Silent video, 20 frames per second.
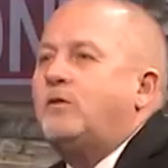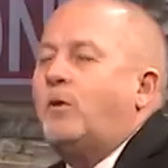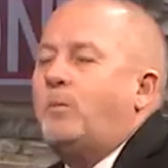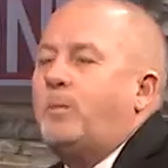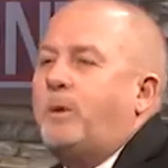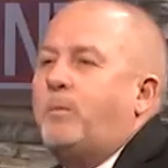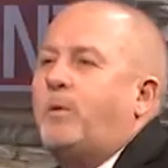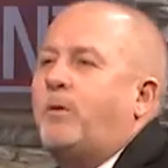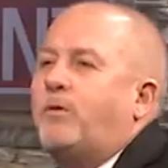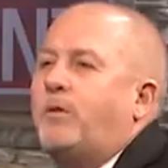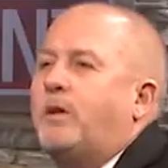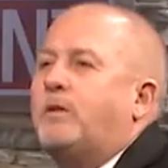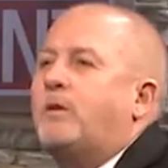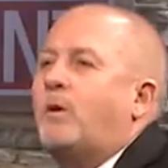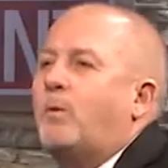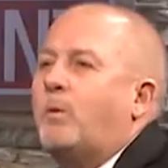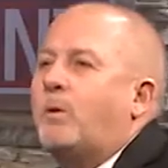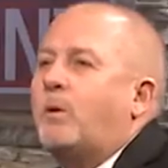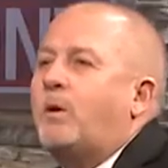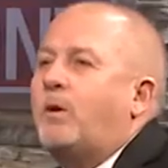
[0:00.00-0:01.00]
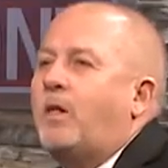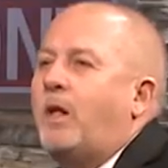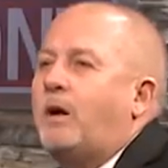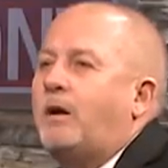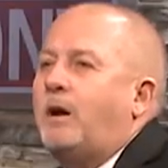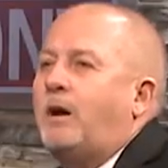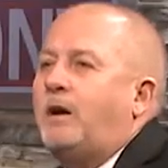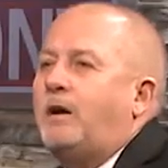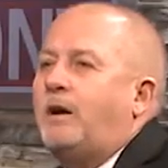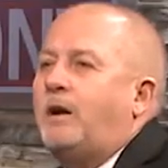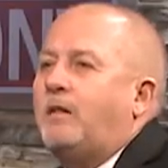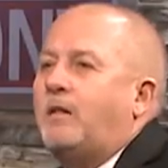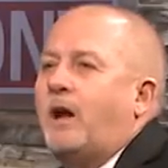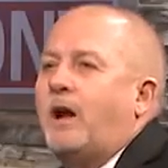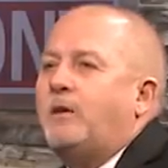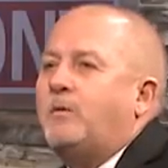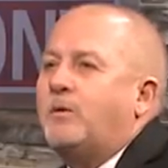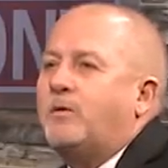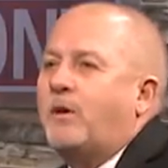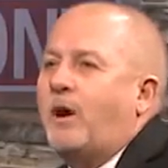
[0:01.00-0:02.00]
so people think that we're al uh,
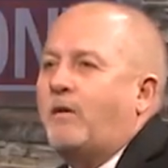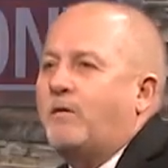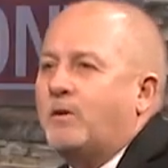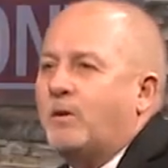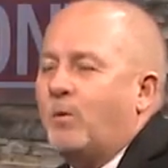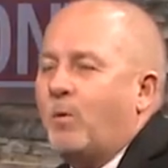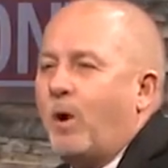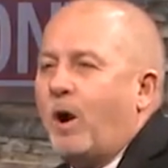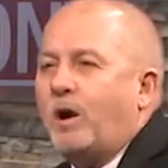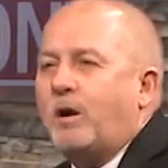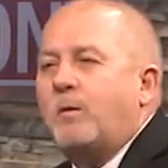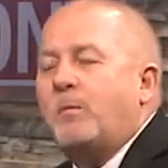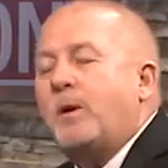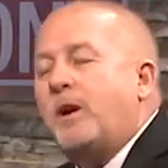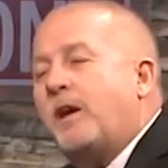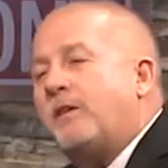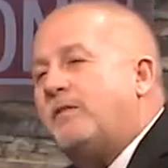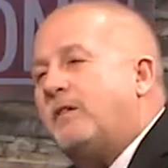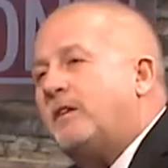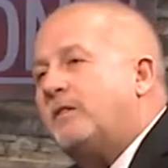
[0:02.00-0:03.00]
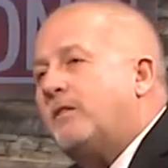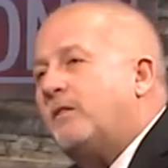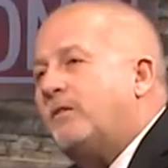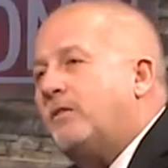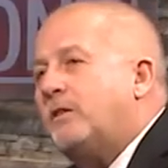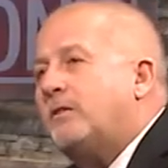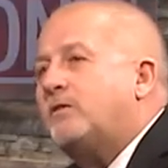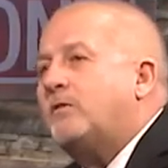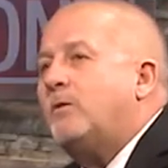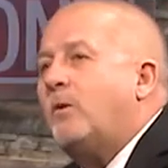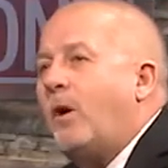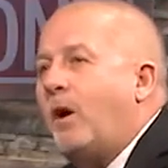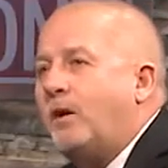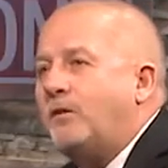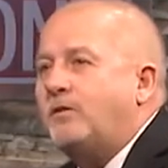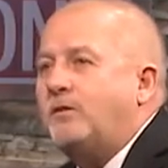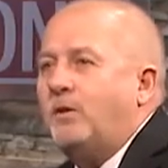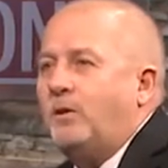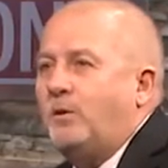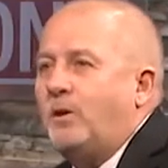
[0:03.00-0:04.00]
aligned with Governor Walker. But I think that this
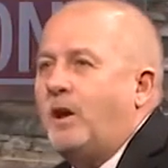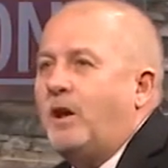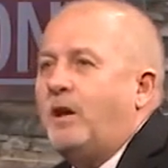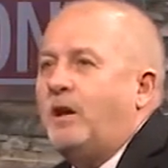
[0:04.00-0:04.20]
lawsuit